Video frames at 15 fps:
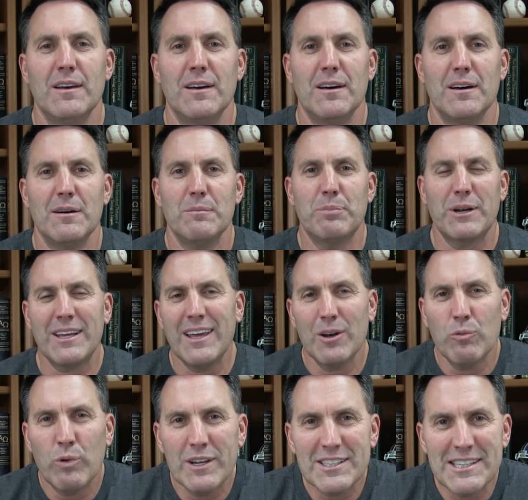uh, but
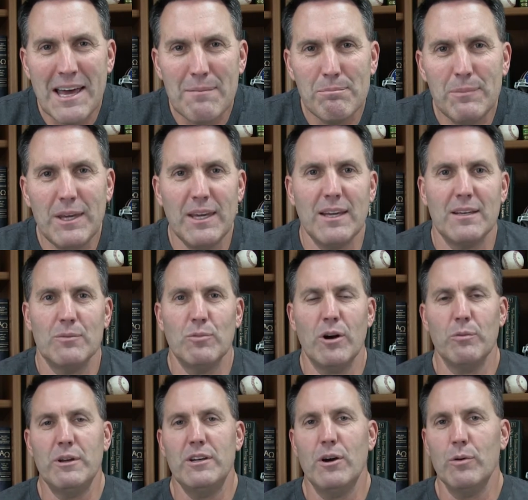again, what does that mean?
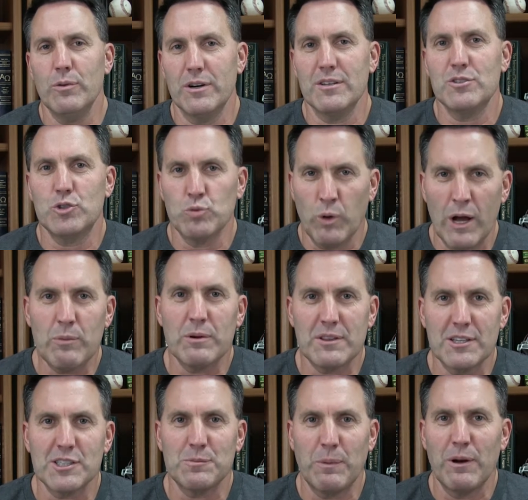Well, we know we're indwelt with
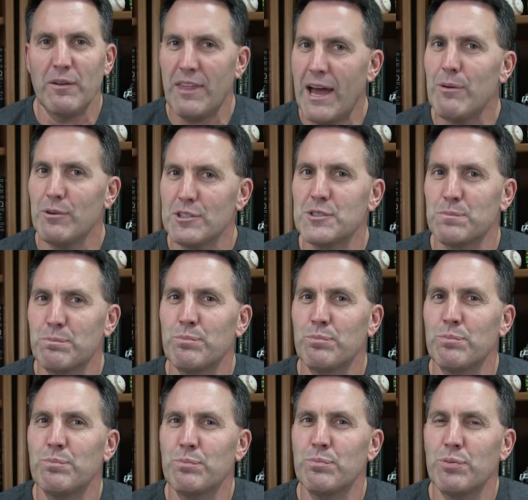the Spirit. That one's
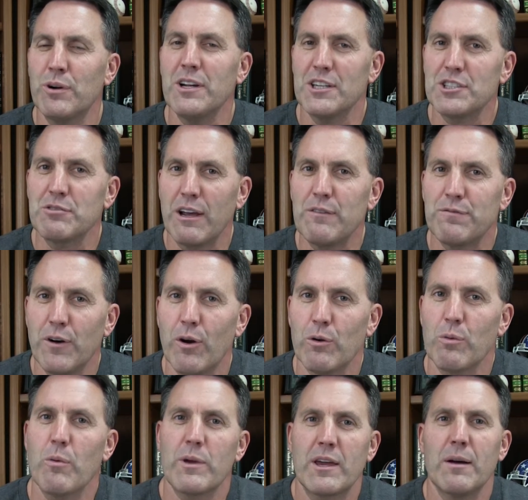pretty straightforward.
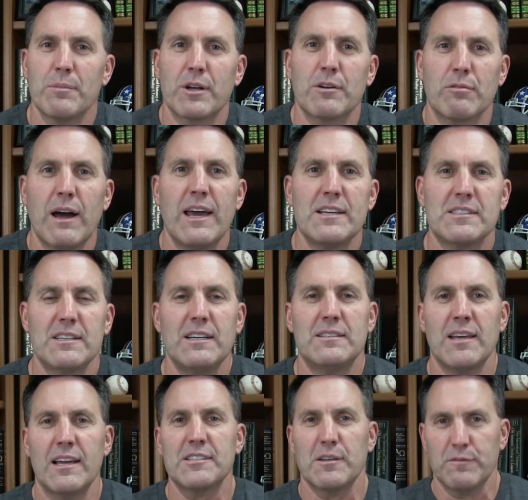When we come to Christ, He
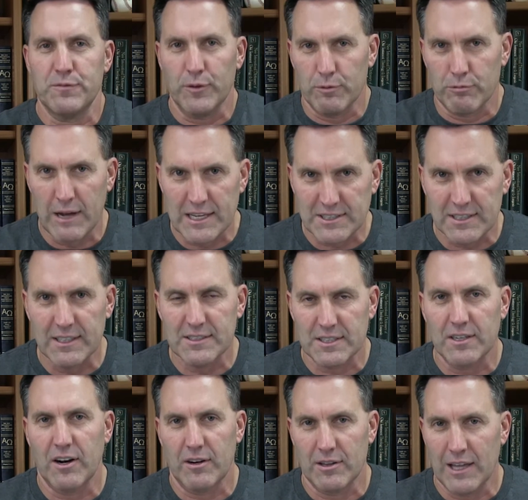takes up full residence
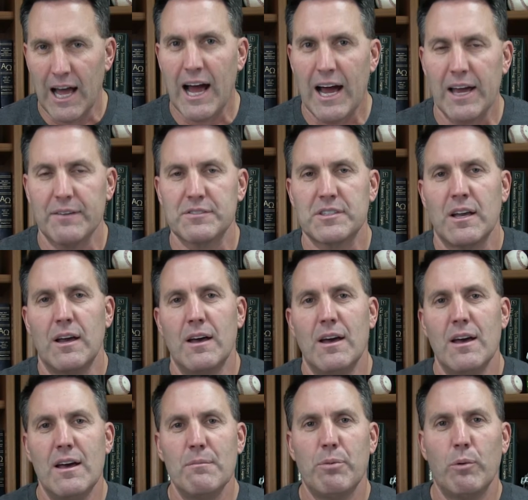in our lives.
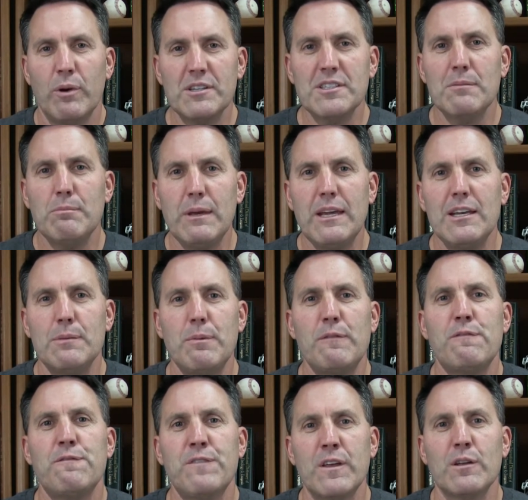But what does it mean to be
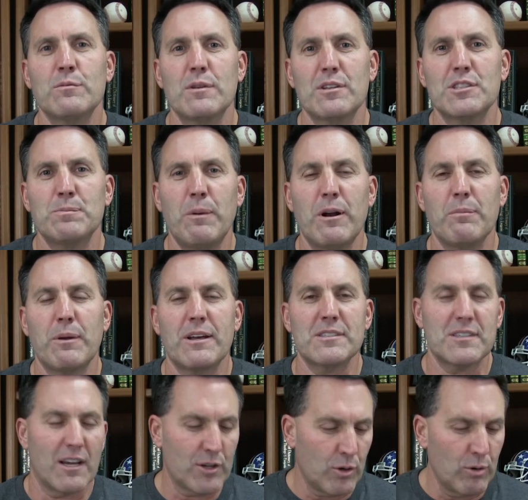filled with the Spirit?
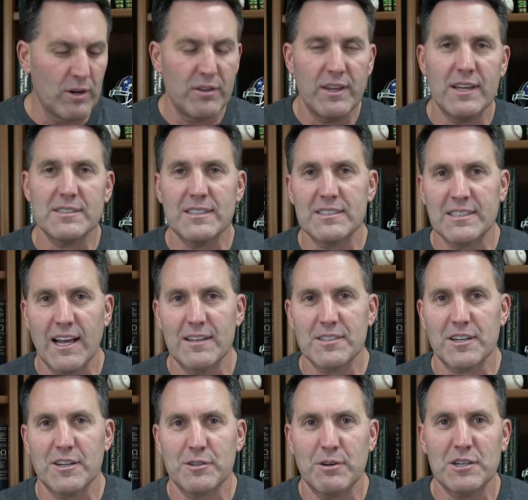Because according to this, it sounds
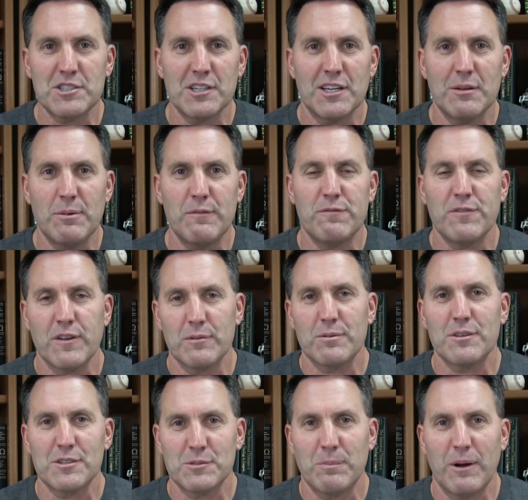like a Christian can be filled with
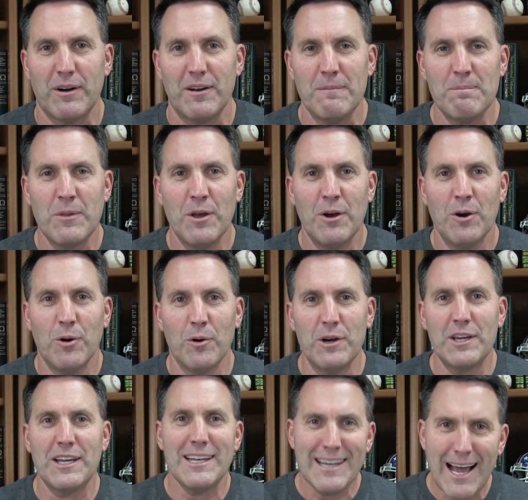the Spirit or
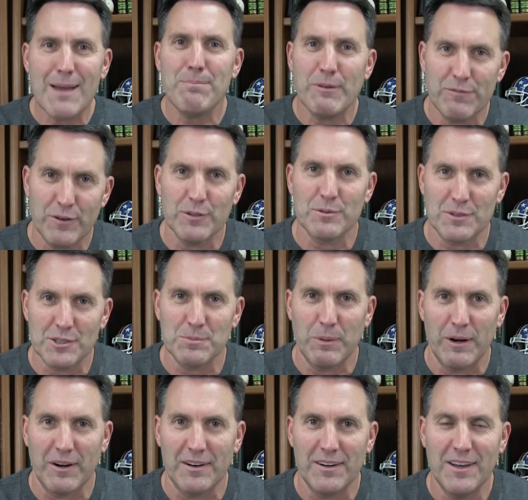he cannot be filled with the
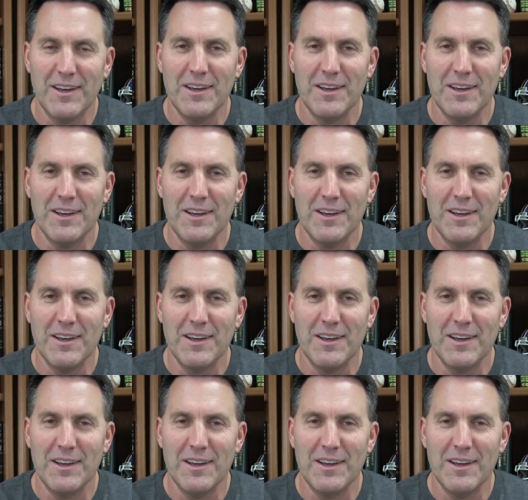Spirit.